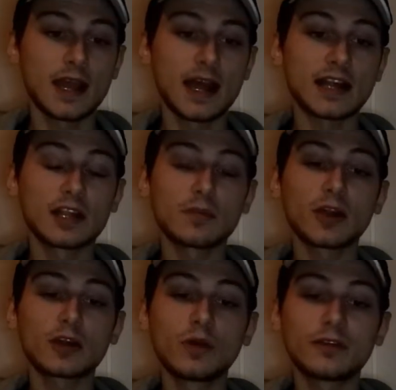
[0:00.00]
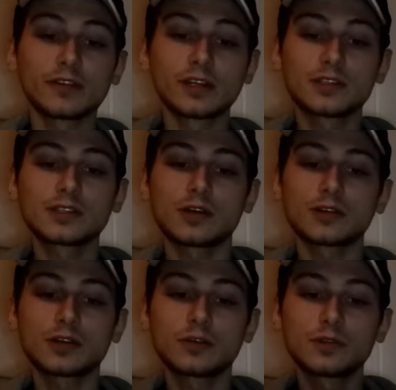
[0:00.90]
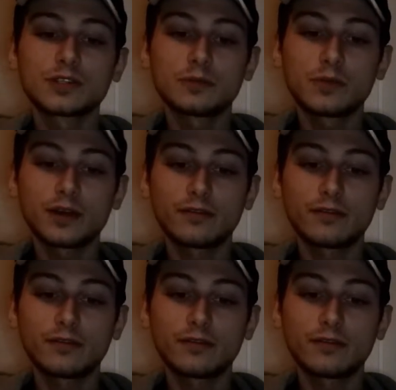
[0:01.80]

And an American Werewolf in London article was done by